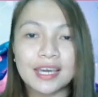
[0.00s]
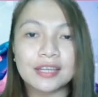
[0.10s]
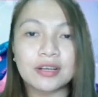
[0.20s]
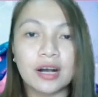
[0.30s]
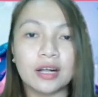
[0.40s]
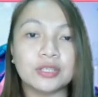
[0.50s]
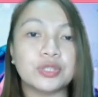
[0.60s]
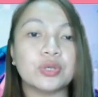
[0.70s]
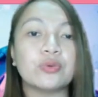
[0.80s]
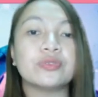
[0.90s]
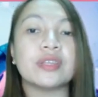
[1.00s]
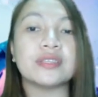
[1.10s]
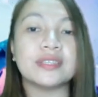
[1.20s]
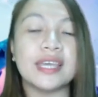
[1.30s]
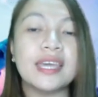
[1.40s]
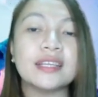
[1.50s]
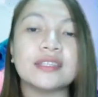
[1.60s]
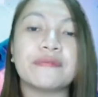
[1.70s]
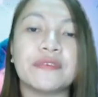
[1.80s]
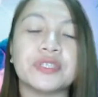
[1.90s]
et al. Showed that
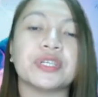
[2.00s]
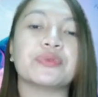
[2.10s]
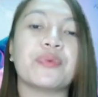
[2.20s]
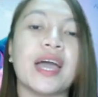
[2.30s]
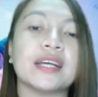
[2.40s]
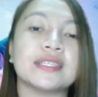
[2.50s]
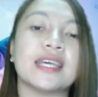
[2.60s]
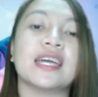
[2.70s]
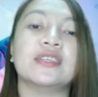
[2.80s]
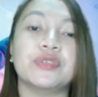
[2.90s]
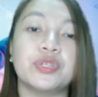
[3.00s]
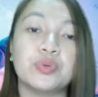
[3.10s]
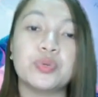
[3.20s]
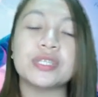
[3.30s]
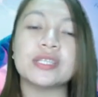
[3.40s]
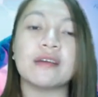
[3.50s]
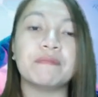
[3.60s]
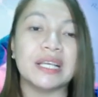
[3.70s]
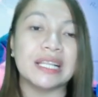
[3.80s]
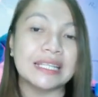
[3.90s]
zinc-deficient rats had reduced
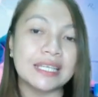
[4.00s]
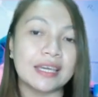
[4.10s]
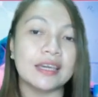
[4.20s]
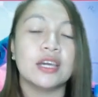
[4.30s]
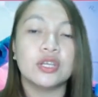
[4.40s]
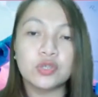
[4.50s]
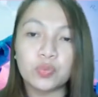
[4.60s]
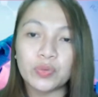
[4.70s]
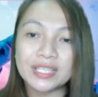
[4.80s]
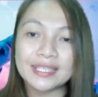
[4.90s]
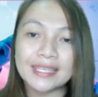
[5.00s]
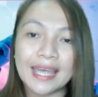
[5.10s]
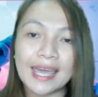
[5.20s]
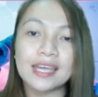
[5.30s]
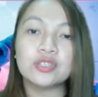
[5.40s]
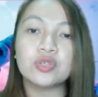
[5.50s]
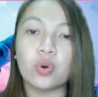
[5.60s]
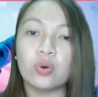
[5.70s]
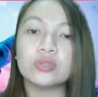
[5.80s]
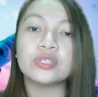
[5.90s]
ability to withstand
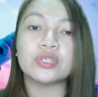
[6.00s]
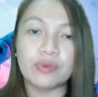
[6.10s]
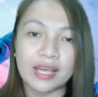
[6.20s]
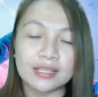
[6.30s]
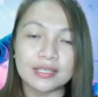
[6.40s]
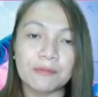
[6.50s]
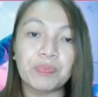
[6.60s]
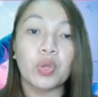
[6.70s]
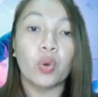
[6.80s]
cold stress.